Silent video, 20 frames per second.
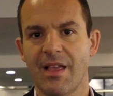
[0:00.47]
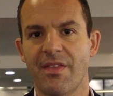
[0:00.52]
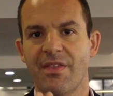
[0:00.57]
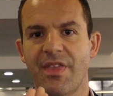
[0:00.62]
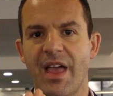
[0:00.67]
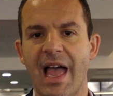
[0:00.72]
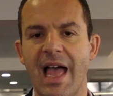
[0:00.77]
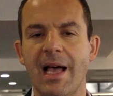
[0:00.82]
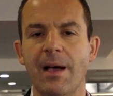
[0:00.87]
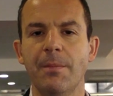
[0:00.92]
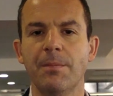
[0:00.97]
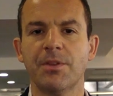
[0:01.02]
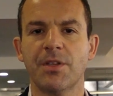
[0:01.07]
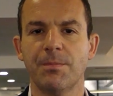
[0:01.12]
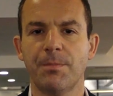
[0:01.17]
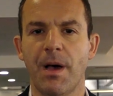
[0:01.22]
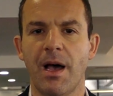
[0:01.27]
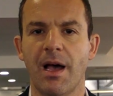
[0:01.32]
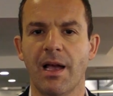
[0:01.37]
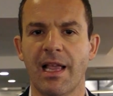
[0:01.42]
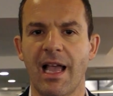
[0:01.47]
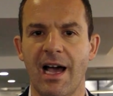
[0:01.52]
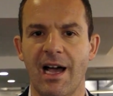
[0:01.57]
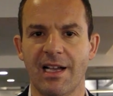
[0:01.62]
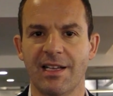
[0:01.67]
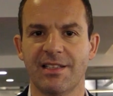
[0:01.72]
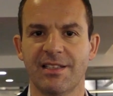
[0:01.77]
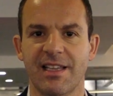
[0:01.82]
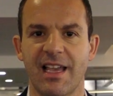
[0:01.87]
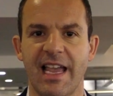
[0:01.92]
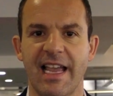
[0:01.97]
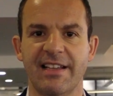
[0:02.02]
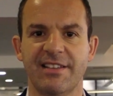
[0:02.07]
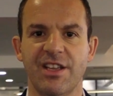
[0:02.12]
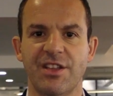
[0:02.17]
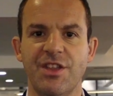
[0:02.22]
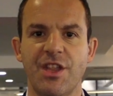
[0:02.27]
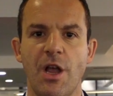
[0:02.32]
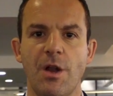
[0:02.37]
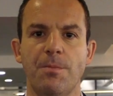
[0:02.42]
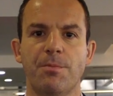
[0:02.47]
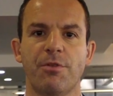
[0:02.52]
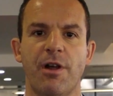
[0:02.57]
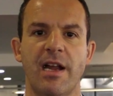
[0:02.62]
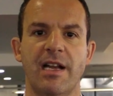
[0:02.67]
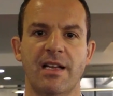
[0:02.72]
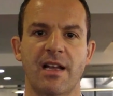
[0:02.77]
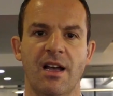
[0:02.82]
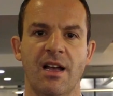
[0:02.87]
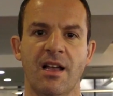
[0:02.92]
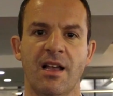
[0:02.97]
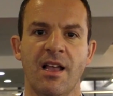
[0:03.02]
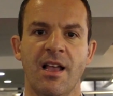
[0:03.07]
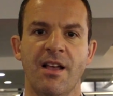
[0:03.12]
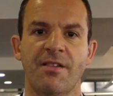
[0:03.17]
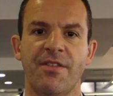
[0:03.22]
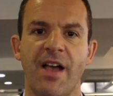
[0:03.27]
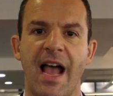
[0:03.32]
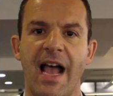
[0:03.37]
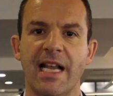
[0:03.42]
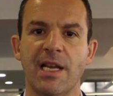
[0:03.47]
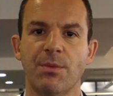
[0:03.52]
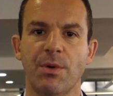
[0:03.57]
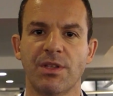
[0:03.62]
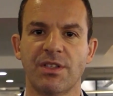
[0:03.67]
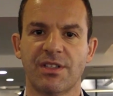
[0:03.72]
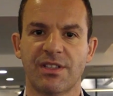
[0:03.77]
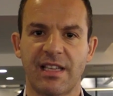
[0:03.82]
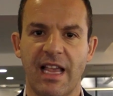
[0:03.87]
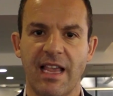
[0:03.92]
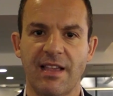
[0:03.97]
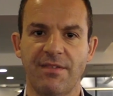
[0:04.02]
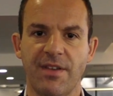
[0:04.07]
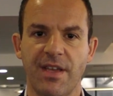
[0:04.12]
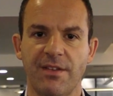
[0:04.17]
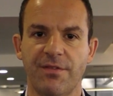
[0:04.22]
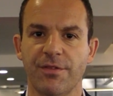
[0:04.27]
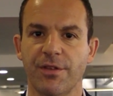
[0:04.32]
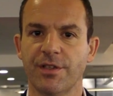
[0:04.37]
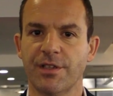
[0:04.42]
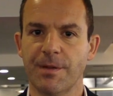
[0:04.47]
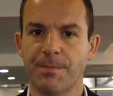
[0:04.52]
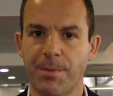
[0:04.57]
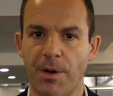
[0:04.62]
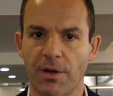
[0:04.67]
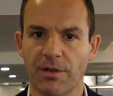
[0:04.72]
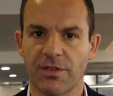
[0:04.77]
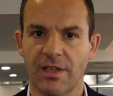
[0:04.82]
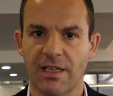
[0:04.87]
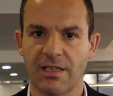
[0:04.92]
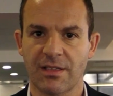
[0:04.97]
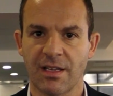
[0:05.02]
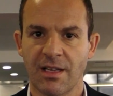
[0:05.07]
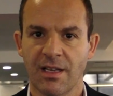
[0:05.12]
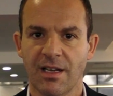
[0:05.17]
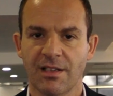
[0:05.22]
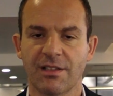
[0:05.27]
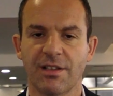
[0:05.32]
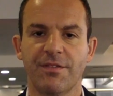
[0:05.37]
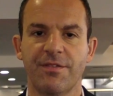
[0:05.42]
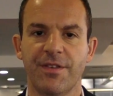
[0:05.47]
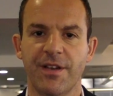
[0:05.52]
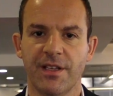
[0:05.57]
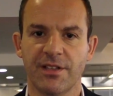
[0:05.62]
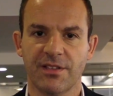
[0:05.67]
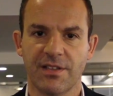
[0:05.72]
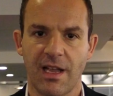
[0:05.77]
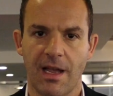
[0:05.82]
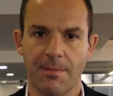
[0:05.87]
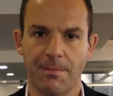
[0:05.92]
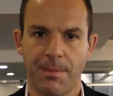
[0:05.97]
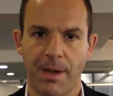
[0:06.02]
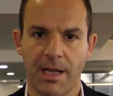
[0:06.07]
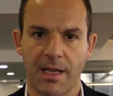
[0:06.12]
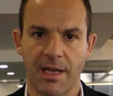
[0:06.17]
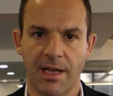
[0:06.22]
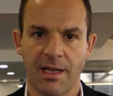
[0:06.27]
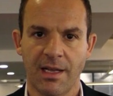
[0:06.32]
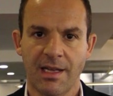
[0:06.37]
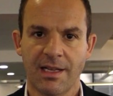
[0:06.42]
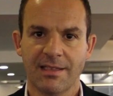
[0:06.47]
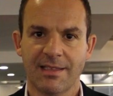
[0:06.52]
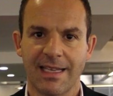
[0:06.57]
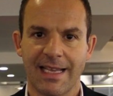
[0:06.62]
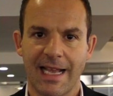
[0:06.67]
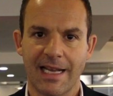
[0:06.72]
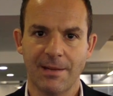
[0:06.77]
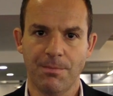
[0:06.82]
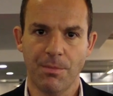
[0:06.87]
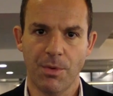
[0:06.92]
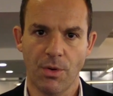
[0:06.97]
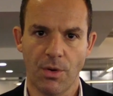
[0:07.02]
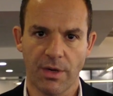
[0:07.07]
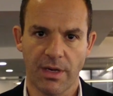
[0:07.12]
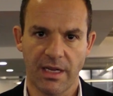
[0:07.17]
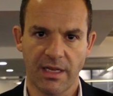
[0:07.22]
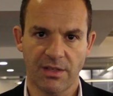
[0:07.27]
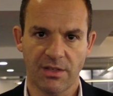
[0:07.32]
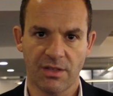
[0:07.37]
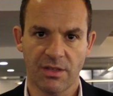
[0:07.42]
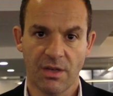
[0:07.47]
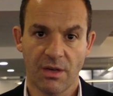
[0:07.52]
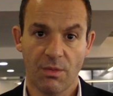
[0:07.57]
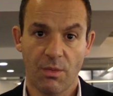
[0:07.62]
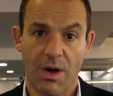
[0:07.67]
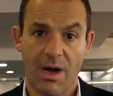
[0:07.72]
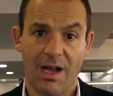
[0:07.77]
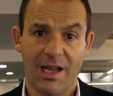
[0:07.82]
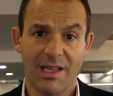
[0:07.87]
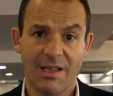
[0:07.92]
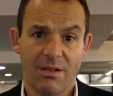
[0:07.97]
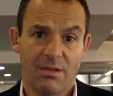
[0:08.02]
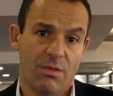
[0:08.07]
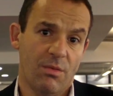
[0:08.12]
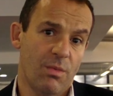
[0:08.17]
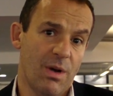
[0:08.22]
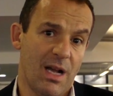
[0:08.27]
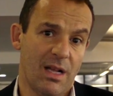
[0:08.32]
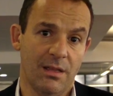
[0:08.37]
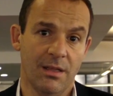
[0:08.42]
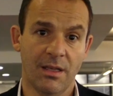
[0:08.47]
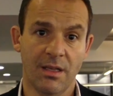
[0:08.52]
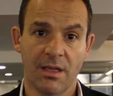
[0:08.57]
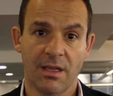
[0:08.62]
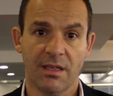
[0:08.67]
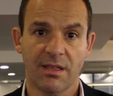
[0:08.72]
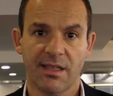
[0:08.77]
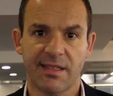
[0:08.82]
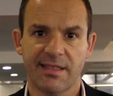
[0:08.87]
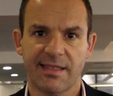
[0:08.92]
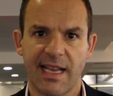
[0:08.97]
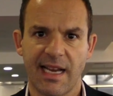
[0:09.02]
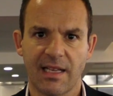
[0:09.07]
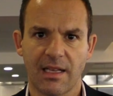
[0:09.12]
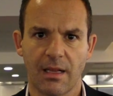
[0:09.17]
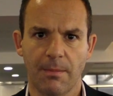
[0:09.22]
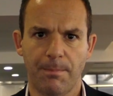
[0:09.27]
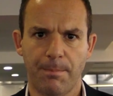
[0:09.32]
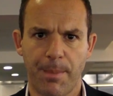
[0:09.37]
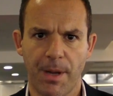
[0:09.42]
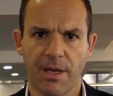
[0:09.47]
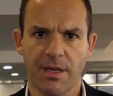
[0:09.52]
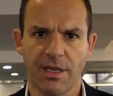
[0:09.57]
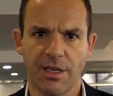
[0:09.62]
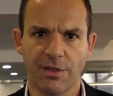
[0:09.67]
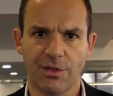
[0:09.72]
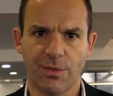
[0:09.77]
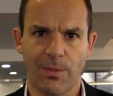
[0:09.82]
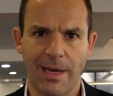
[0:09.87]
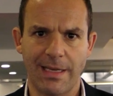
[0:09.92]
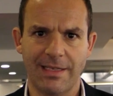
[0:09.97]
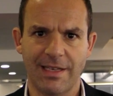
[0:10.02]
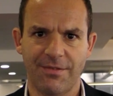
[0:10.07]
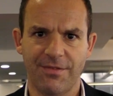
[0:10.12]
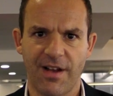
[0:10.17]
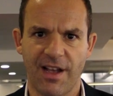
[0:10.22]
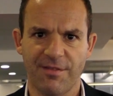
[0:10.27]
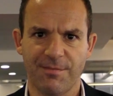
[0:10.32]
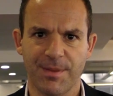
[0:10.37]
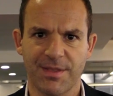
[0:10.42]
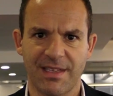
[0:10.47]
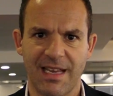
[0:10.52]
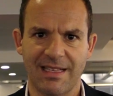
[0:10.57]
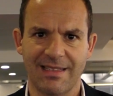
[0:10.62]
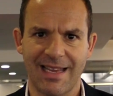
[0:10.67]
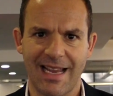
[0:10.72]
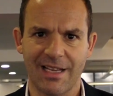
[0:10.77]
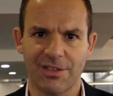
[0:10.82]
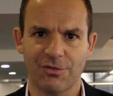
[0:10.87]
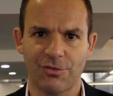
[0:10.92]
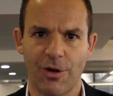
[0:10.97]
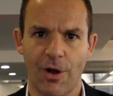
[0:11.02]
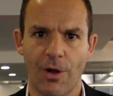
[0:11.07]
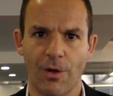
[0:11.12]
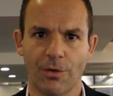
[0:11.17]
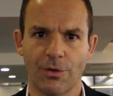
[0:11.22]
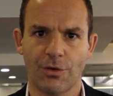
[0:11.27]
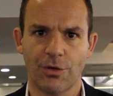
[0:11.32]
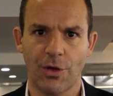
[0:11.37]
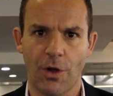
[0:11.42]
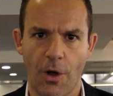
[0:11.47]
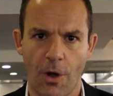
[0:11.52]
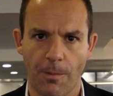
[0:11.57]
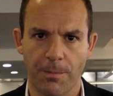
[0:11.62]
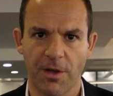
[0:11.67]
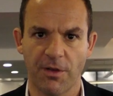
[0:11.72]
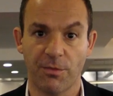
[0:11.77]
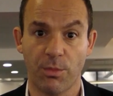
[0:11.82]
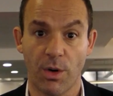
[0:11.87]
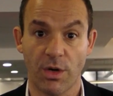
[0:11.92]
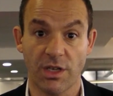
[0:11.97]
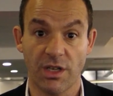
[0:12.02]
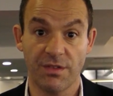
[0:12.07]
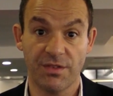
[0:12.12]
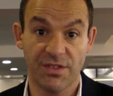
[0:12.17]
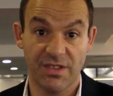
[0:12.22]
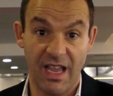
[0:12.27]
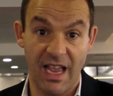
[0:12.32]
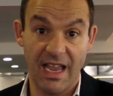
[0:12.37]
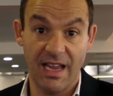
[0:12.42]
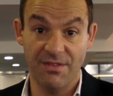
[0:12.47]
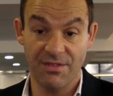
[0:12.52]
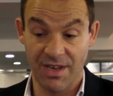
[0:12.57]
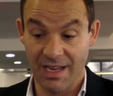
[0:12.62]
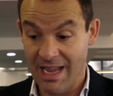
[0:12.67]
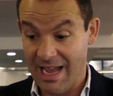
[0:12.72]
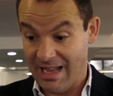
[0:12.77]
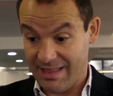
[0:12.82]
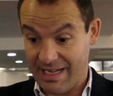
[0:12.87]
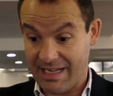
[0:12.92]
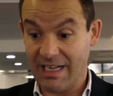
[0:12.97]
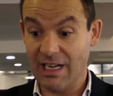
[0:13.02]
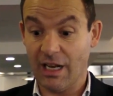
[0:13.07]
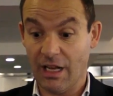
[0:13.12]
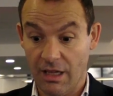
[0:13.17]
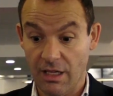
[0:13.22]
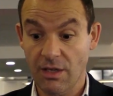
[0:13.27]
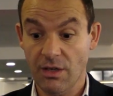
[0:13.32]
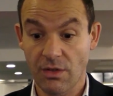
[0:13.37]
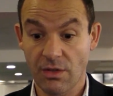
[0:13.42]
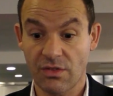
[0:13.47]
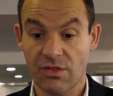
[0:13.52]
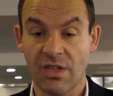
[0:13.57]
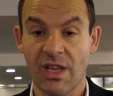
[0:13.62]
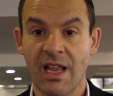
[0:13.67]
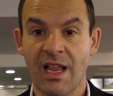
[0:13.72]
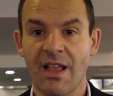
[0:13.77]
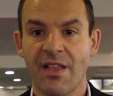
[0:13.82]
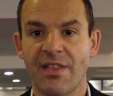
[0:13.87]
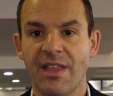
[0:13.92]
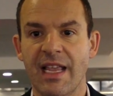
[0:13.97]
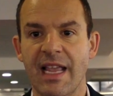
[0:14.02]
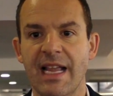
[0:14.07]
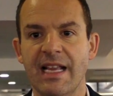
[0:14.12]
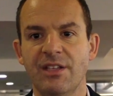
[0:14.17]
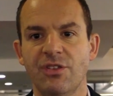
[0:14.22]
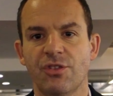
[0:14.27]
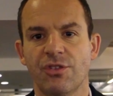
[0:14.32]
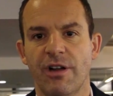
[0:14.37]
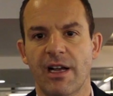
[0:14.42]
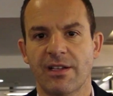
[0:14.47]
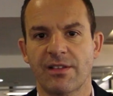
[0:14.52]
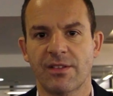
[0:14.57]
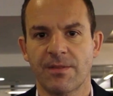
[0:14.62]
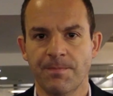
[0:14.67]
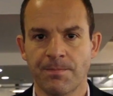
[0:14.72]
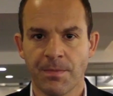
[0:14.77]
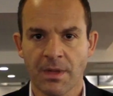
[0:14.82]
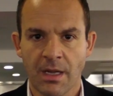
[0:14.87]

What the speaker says: The Help to Buy ISA is a no-brainer for anyone saving for a deposit as a first-time buyer to get a mortgage. Why? Well, the state will bung you 25% extra on top of what you've saved, and that includes the interest.